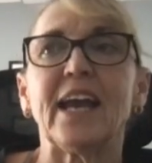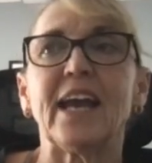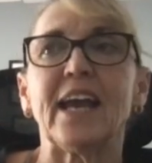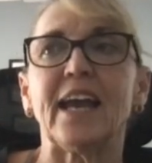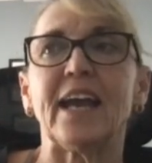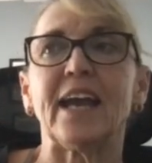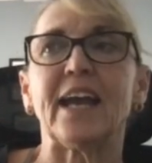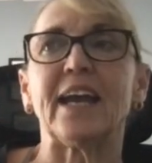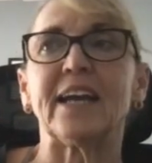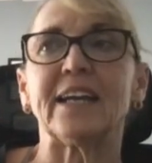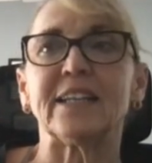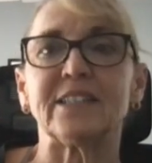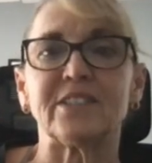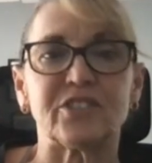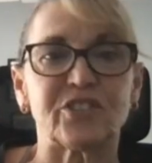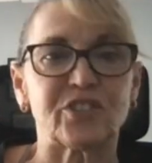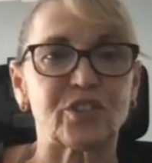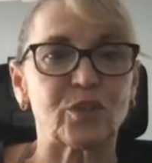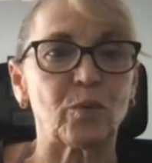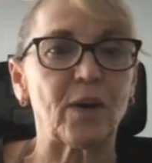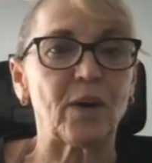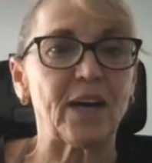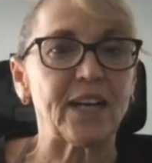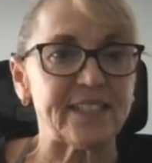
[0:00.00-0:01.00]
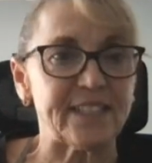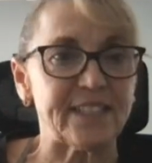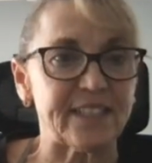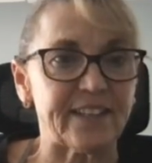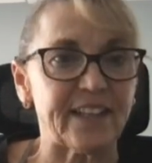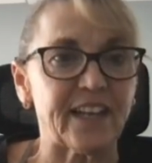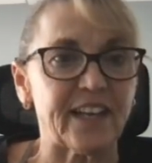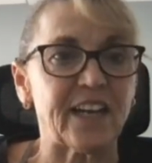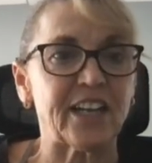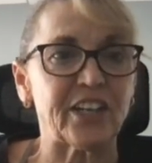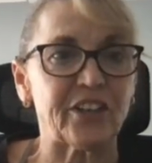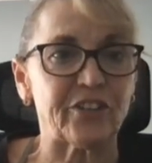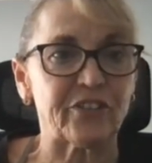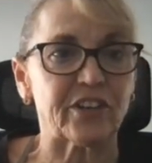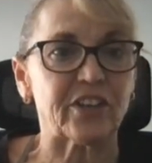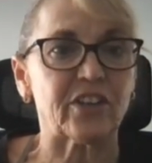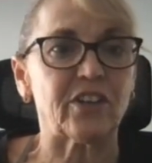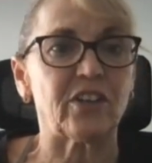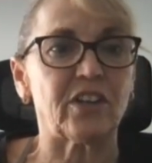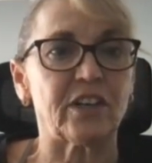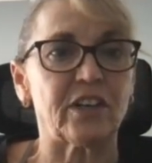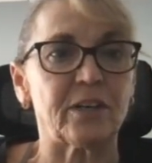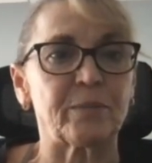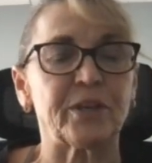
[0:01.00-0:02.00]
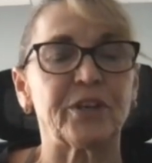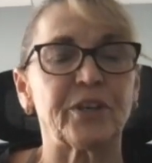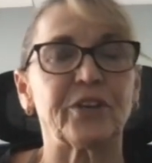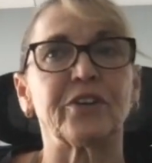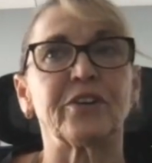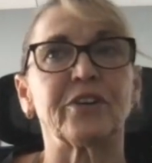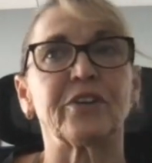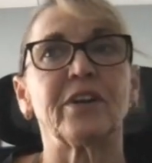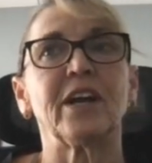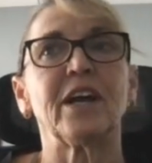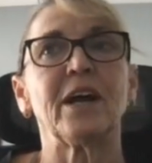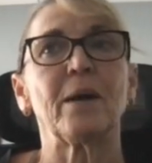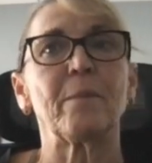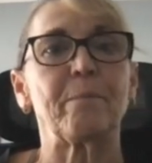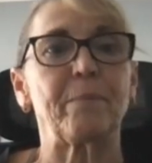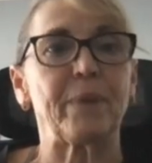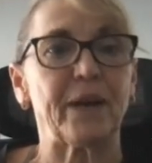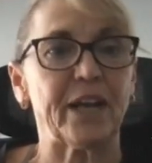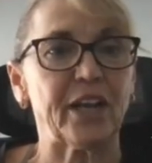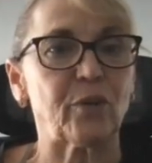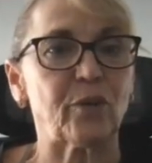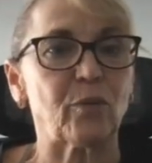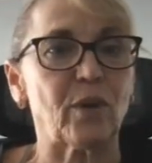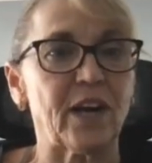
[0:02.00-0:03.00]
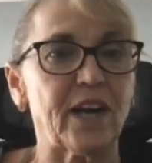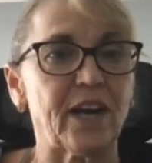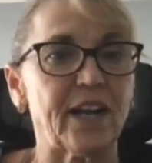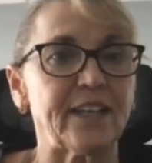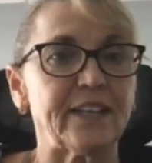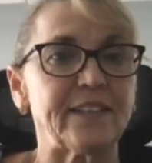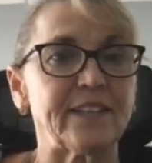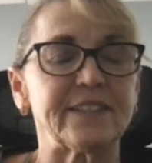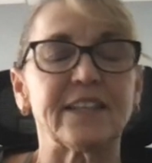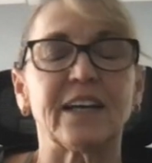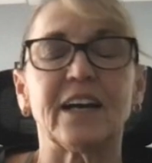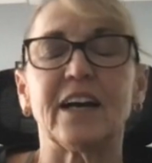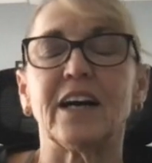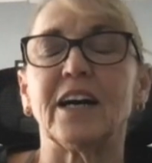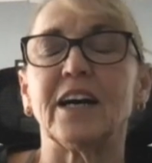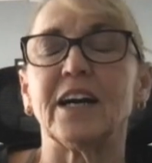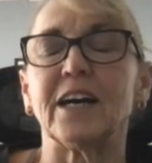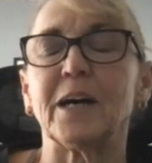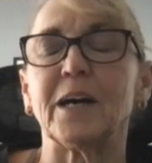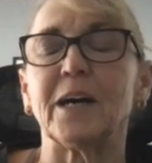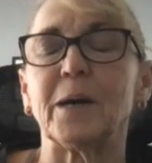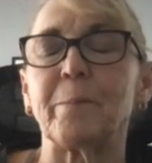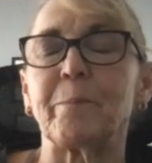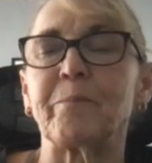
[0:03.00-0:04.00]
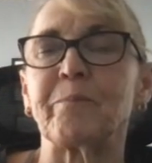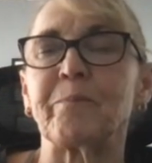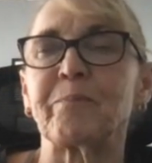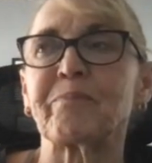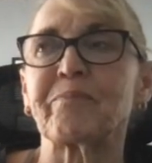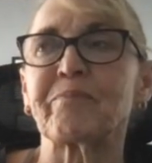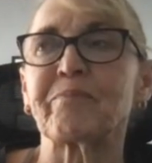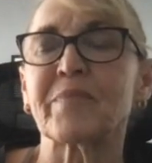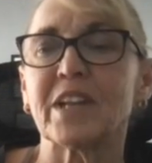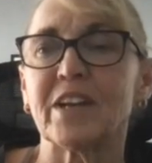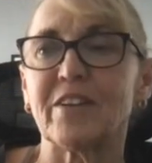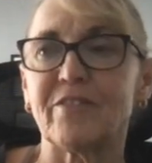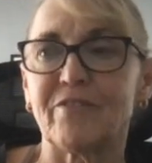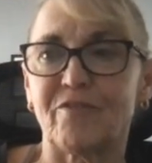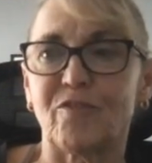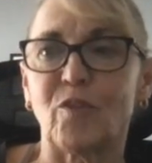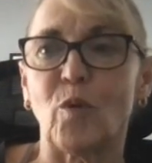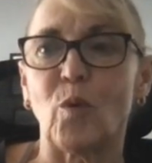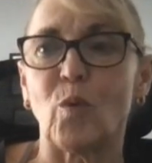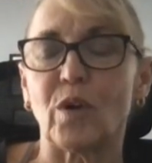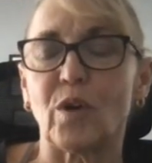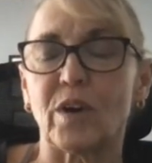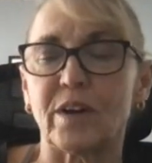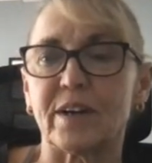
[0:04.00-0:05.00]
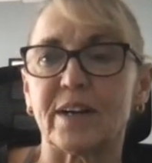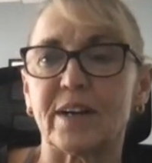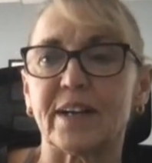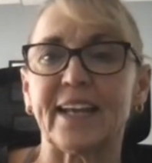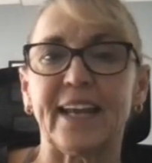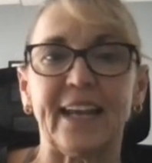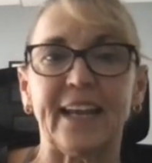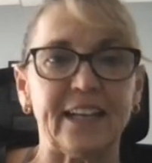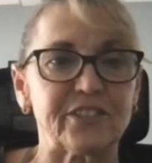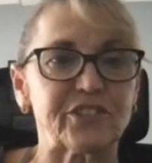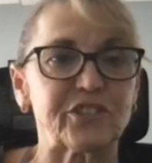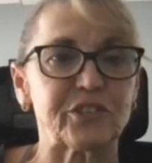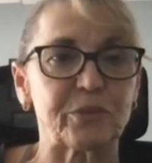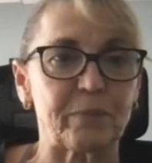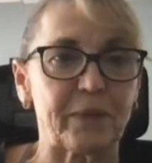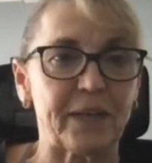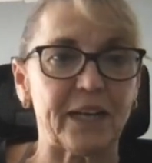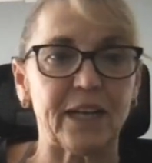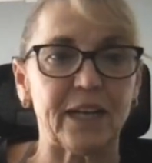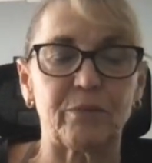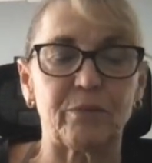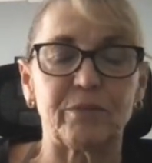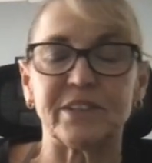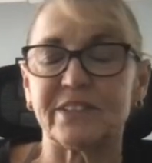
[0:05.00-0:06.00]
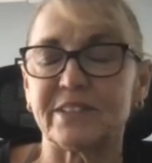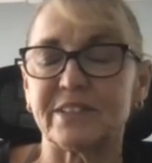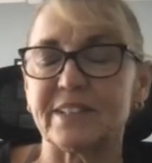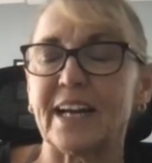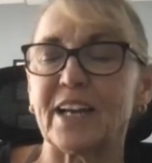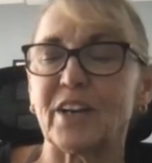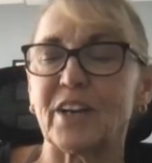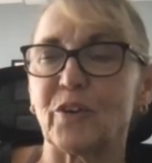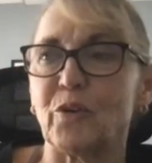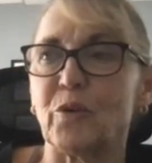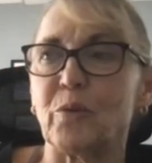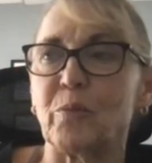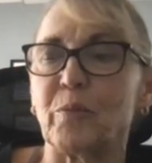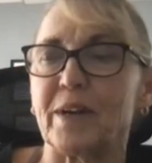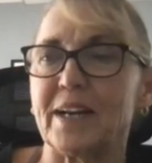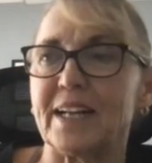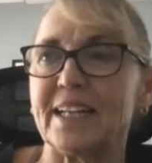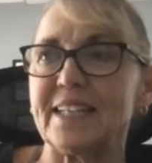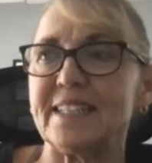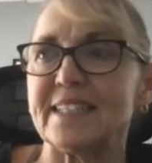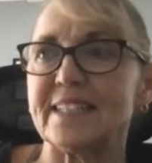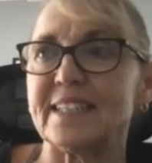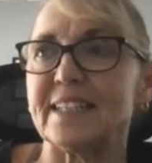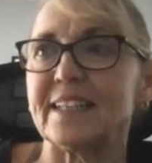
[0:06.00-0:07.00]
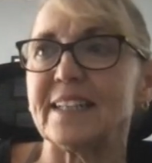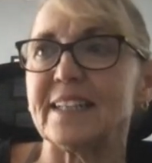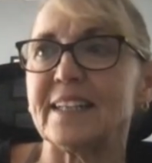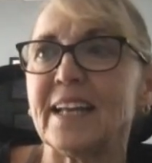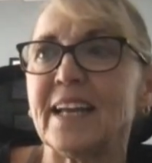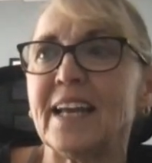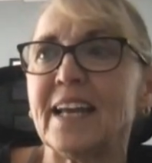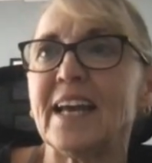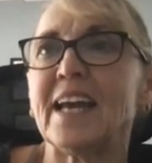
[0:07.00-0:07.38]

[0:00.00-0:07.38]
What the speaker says: And so I did the 100-kilometer bike ride for cancer, but I was at home when I did it.